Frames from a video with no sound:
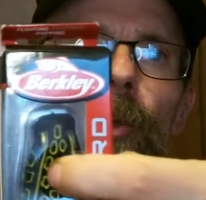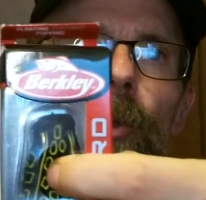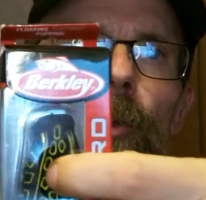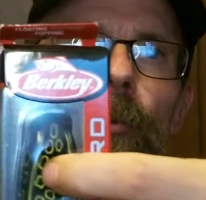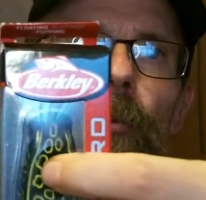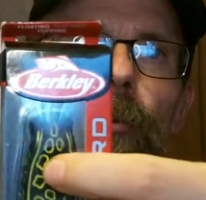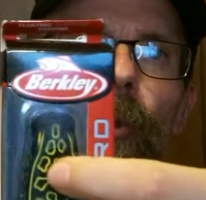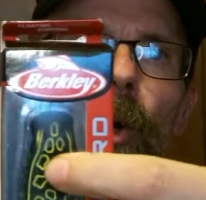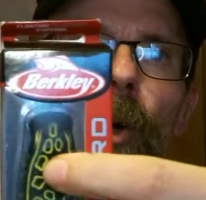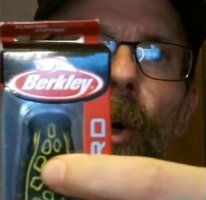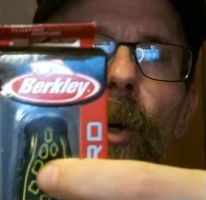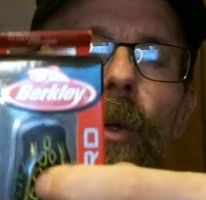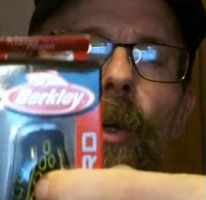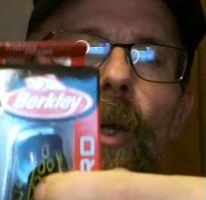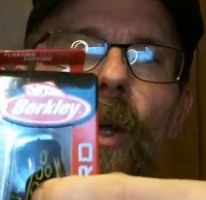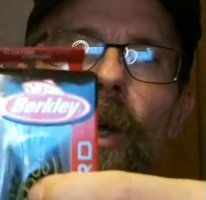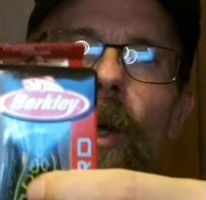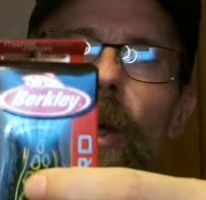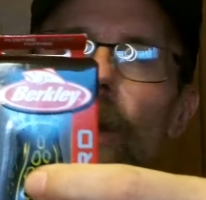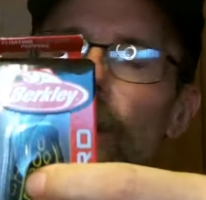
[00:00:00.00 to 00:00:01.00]
on the frog.
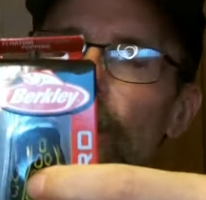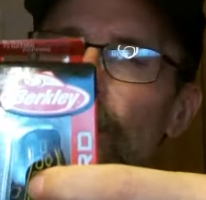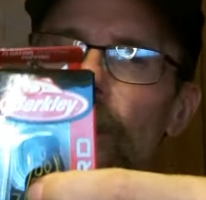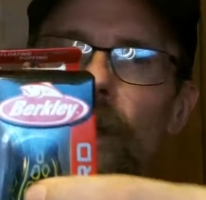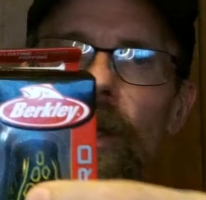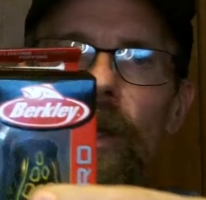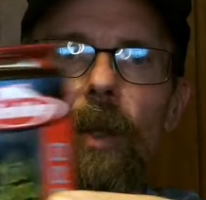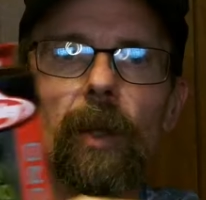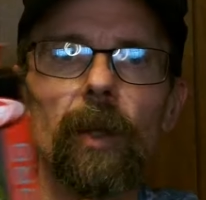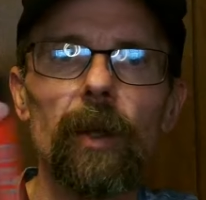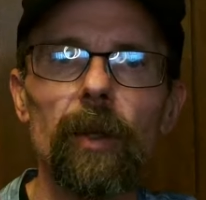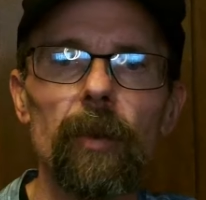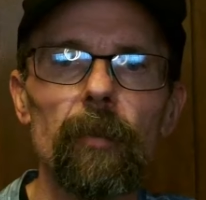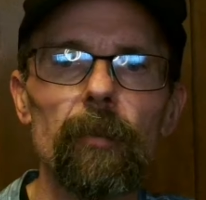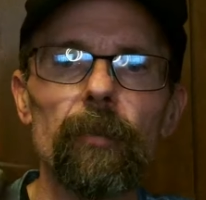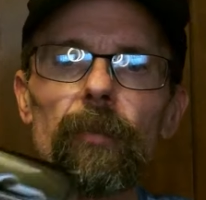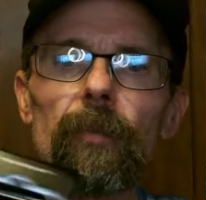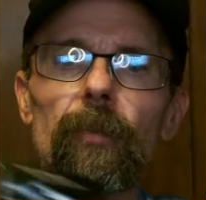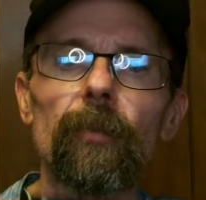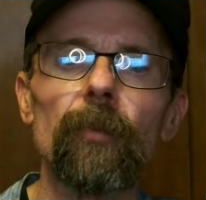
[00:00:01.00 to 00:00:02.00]

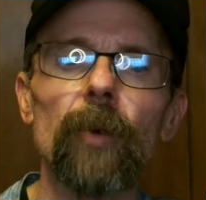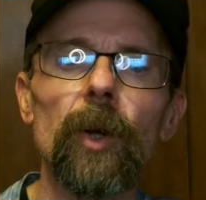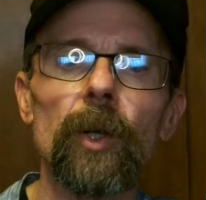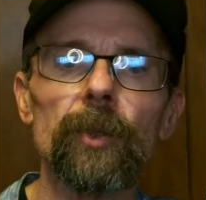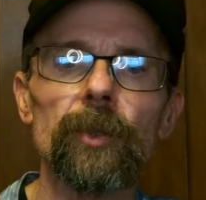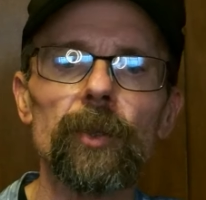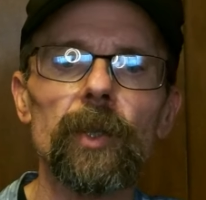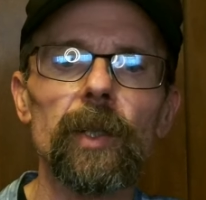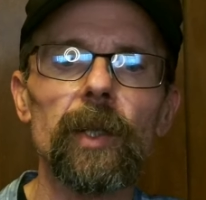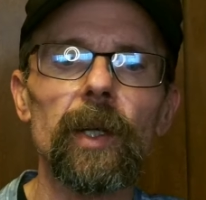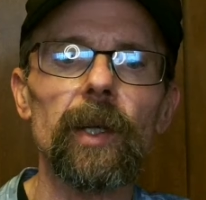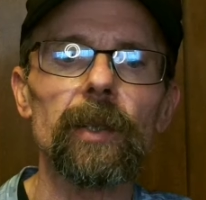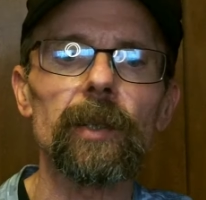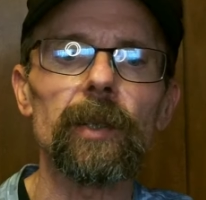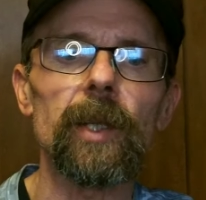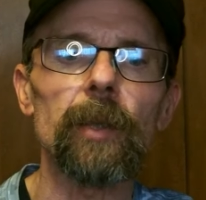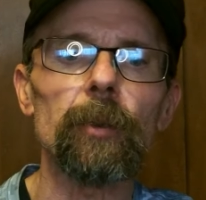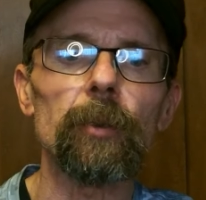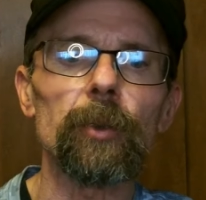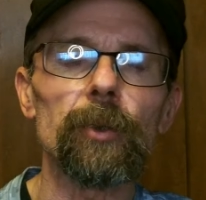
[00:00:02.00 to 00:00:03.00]
First thing I
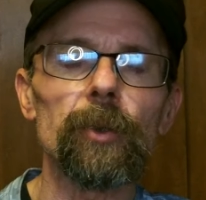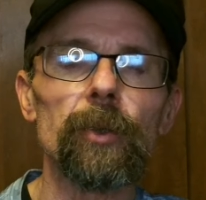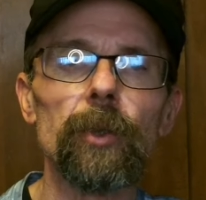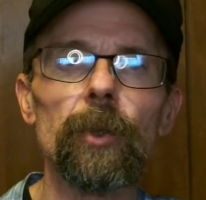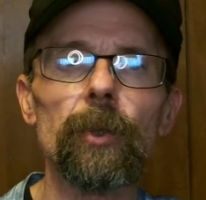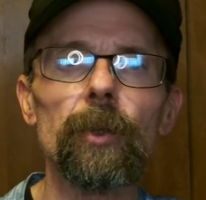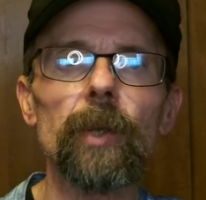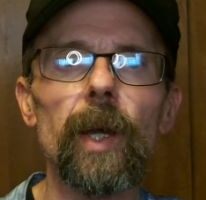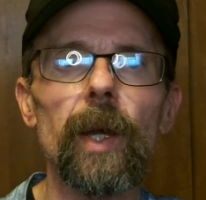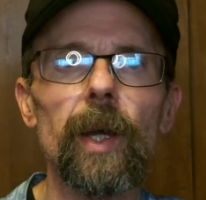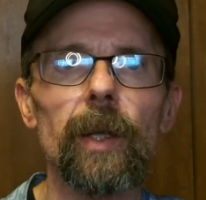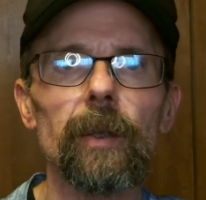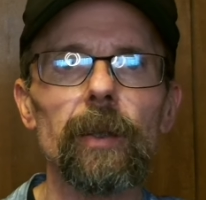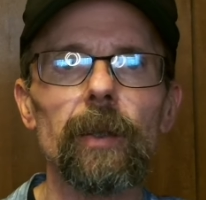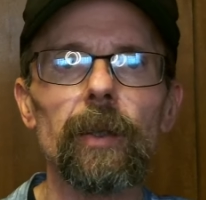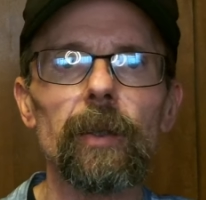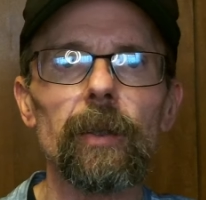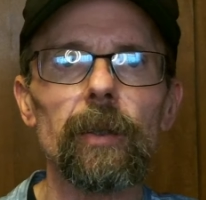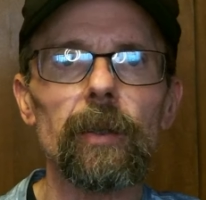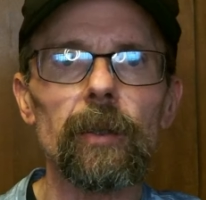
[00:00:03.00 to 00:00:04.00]
did was do that.
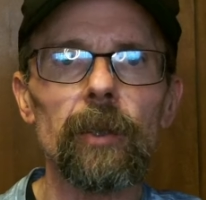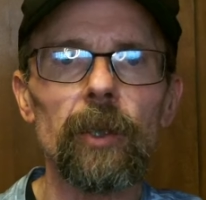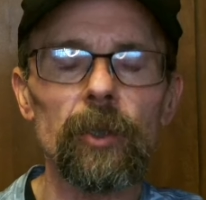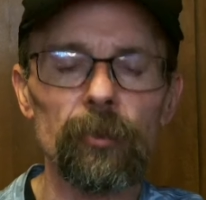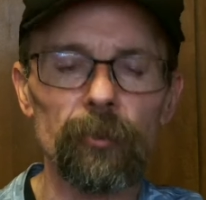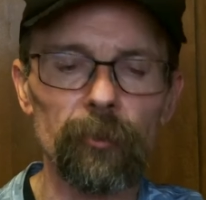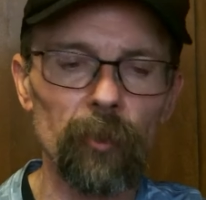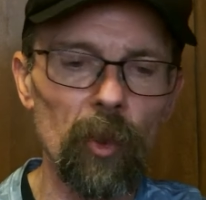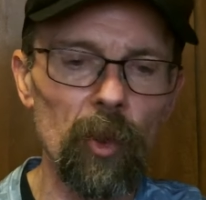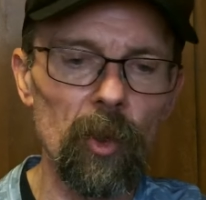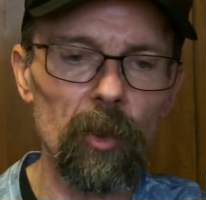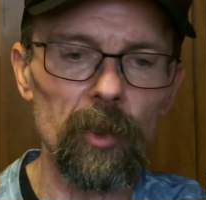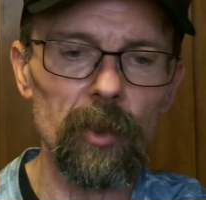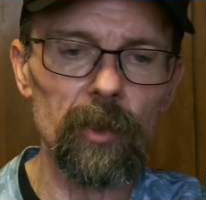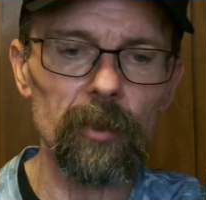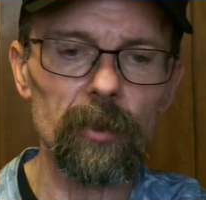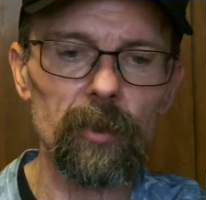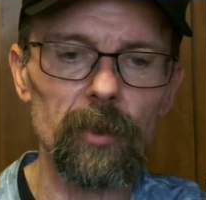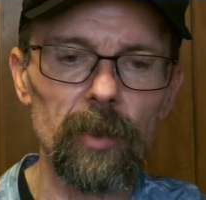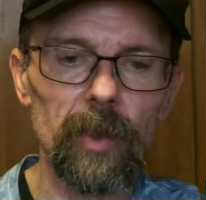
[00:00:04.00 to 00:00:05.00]
This frog
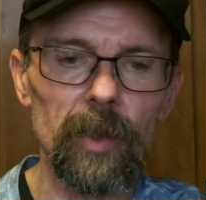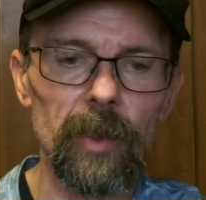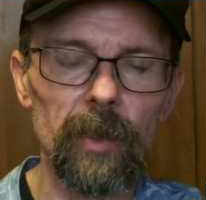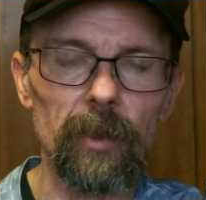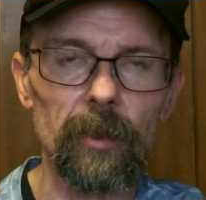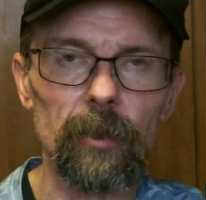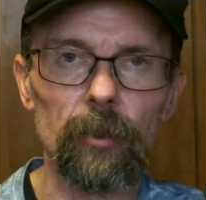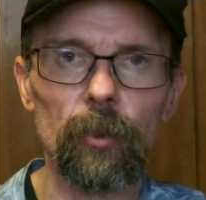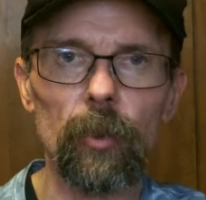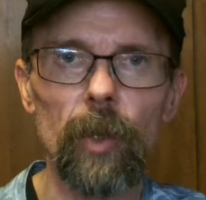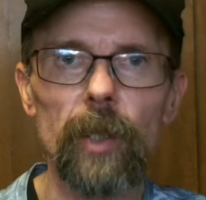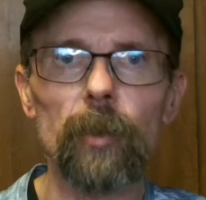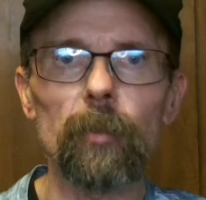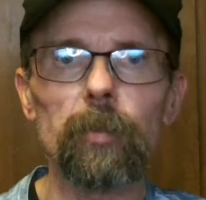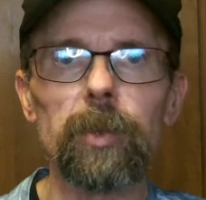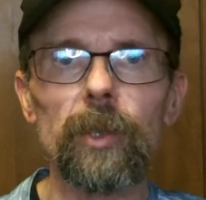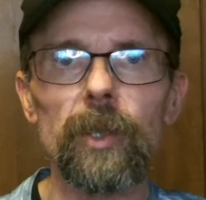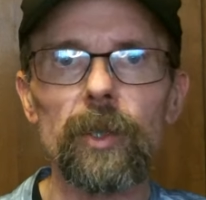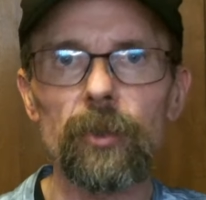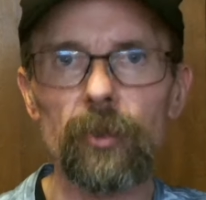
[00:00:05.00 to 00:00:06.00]
is
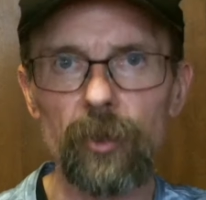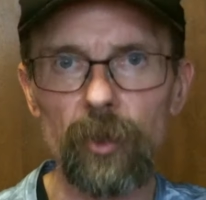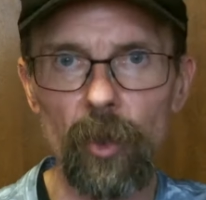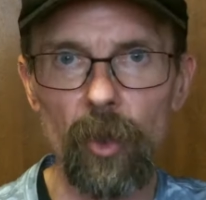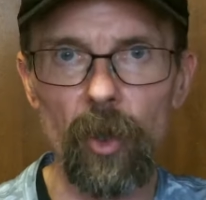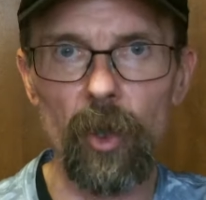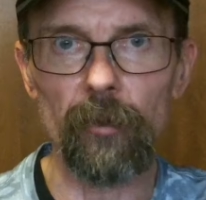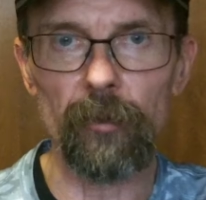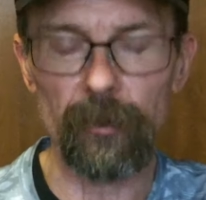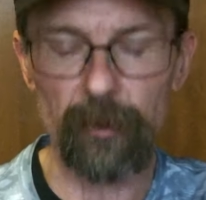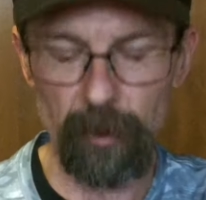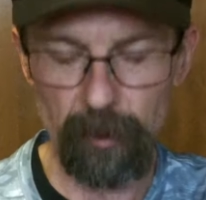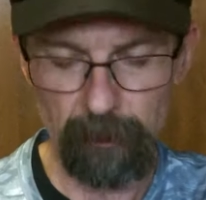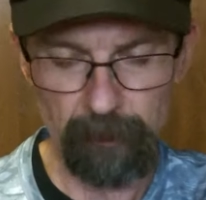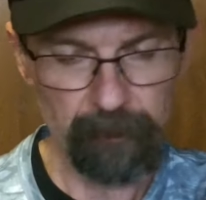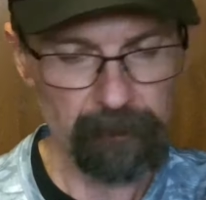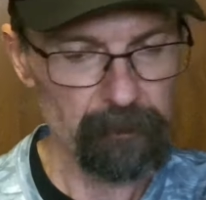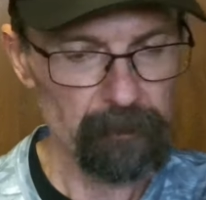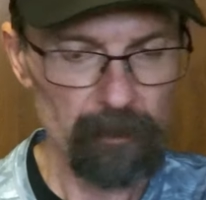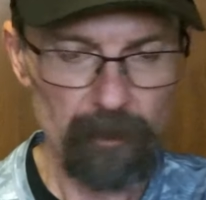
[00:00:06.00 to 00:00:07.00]
incredibly soft.
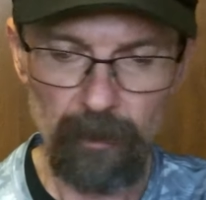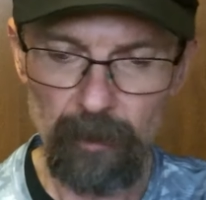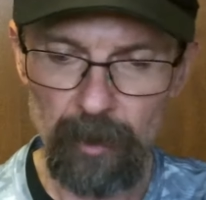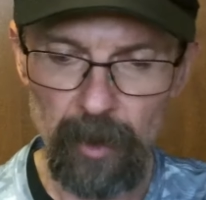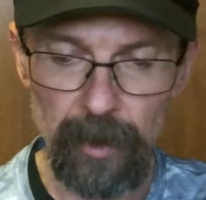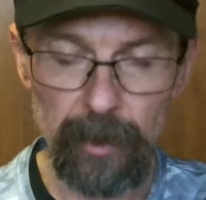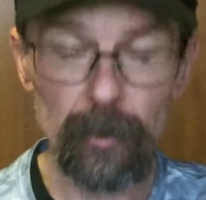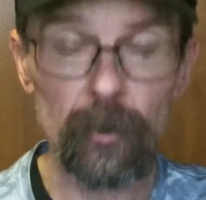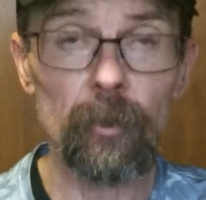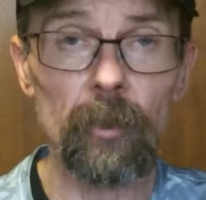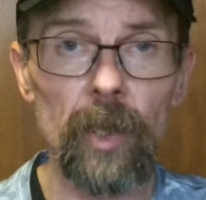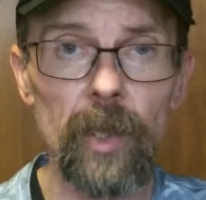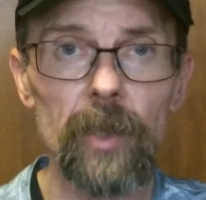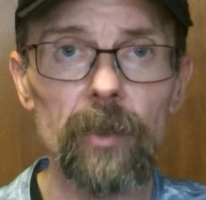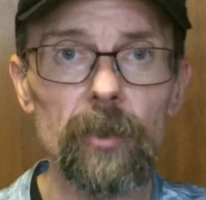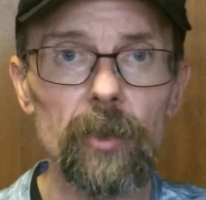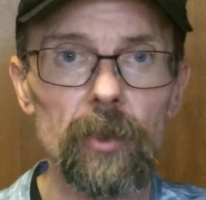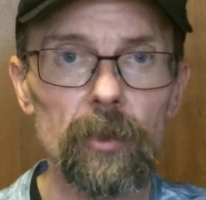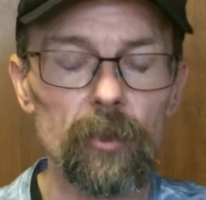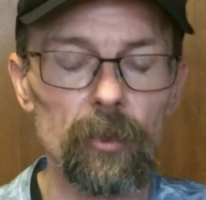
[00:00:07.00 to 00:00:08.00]
Like
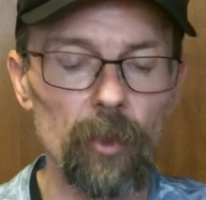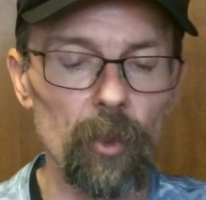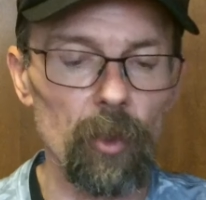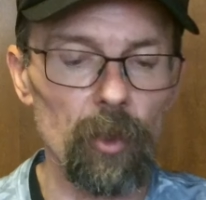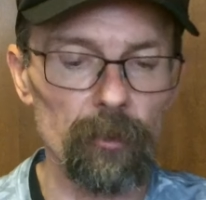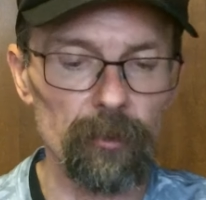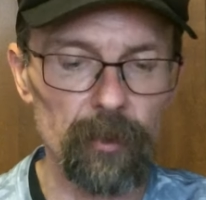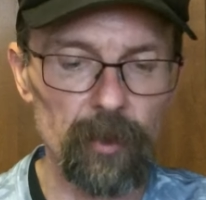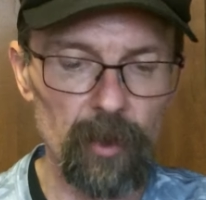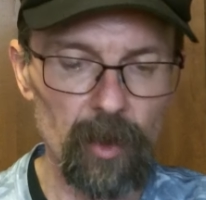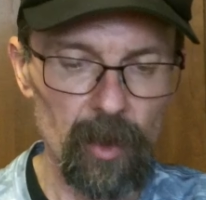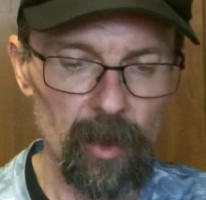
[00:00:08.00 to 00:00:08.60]
crazy soft.